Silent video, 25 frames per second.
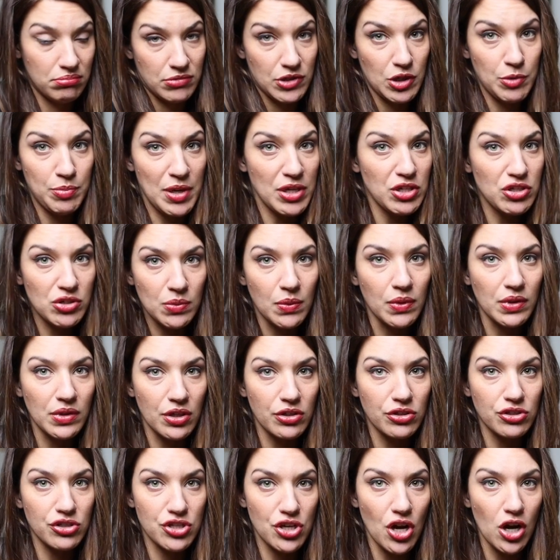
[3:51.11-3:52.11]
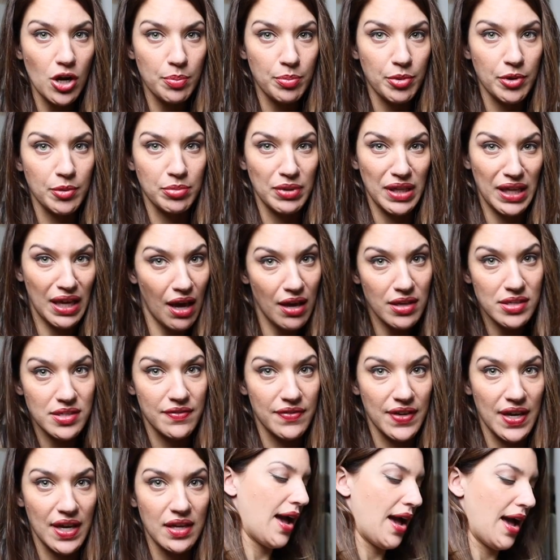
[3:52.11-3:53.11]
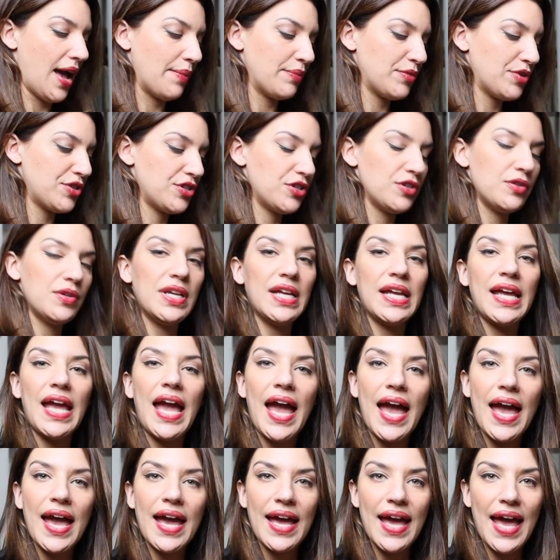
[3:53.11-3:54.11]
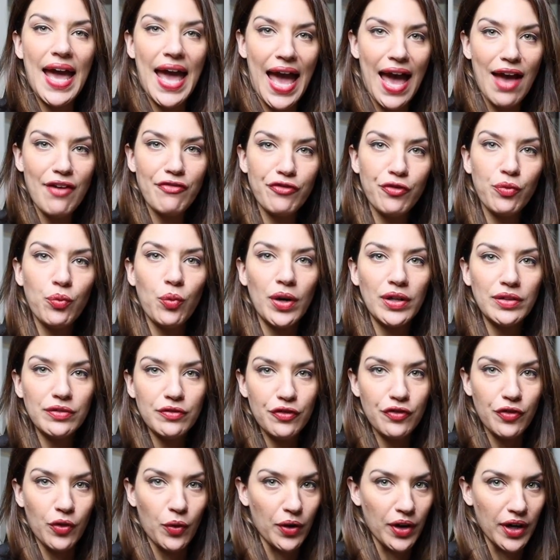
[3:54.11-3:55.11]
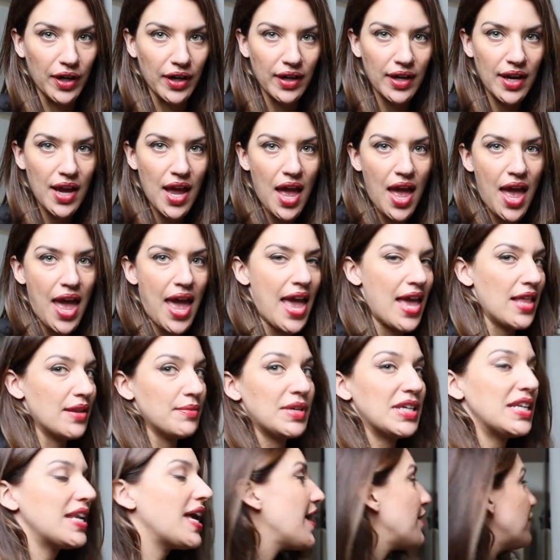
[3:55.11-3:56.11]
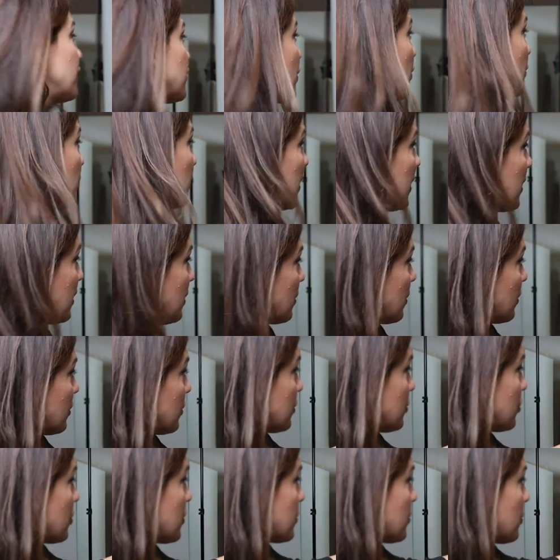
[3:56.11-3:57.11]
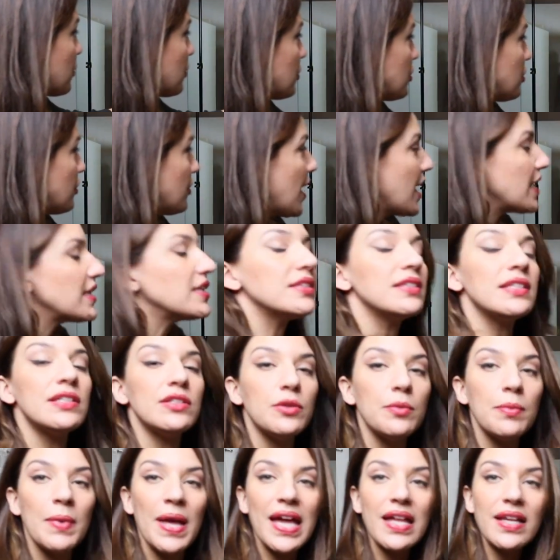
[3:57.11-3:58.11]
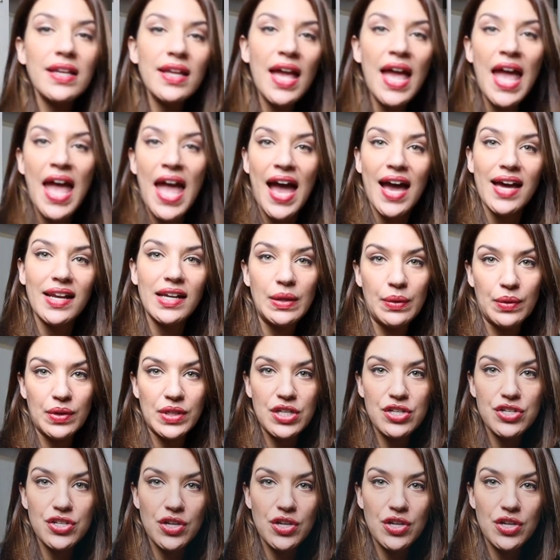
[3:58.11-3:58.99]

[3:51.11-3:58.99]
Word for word: your picture will look sharper because of it. I'm shooting at f1.4 and I'm gonna have Tony just turn your head a little bit and I wanna